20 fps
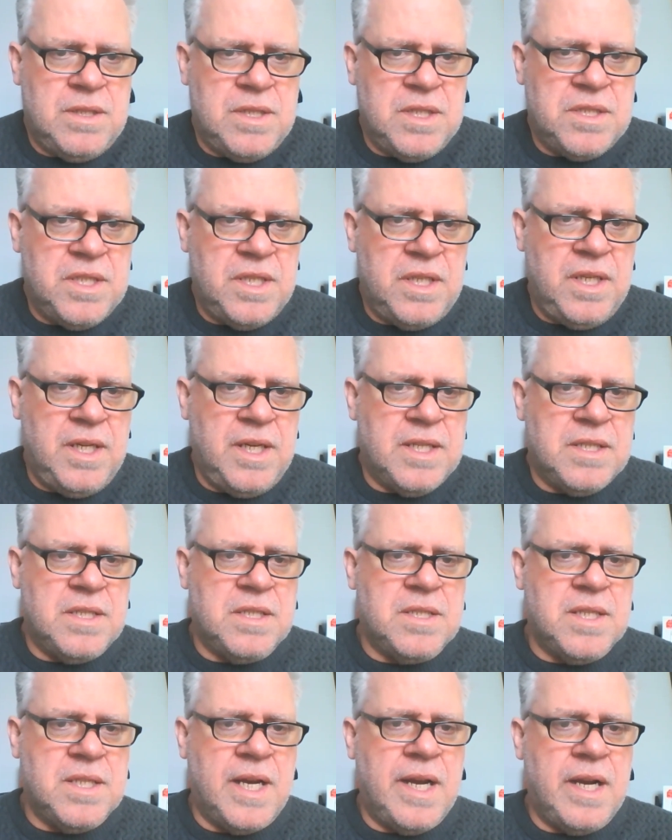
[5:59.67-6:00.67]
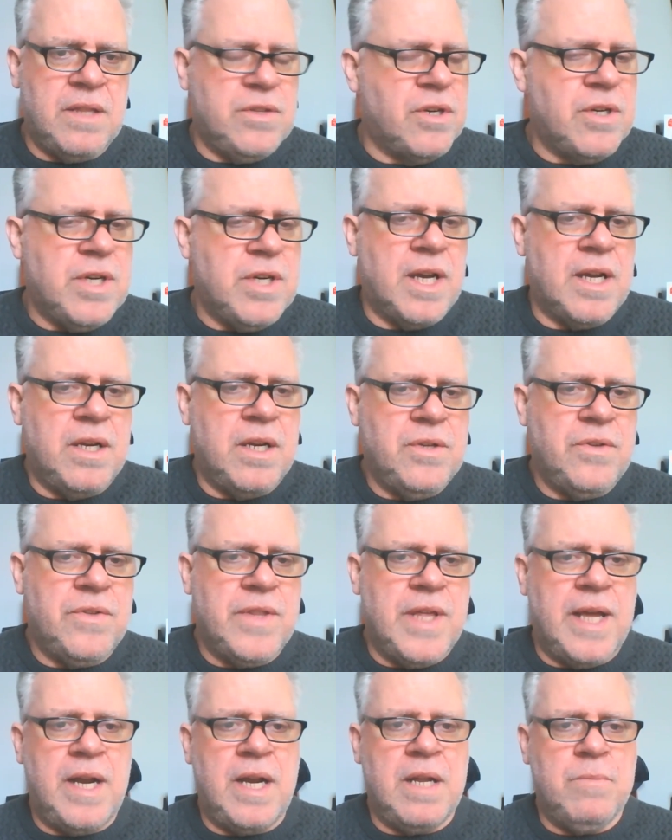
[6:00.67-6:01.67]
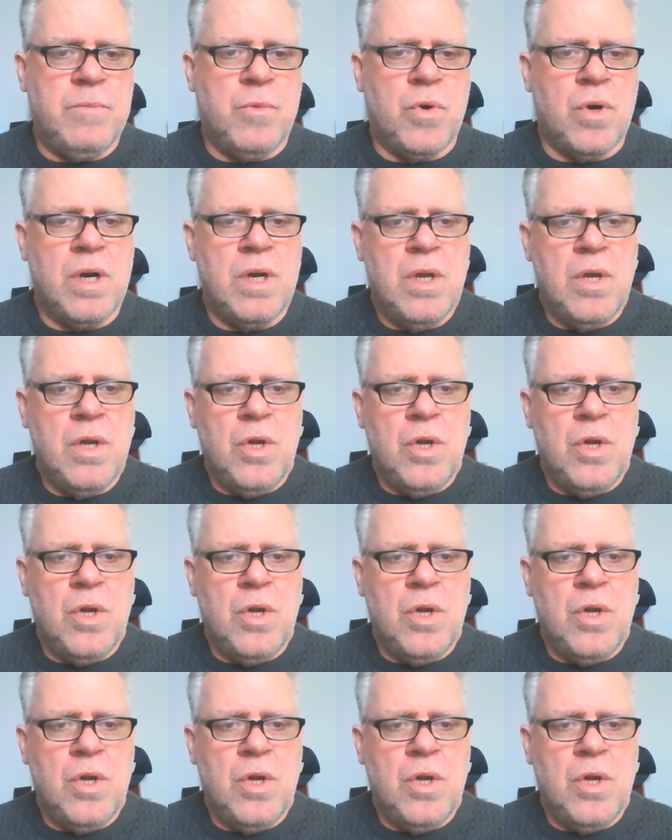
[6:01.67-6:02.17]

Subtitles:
the city has decided they're not going to do that anymore.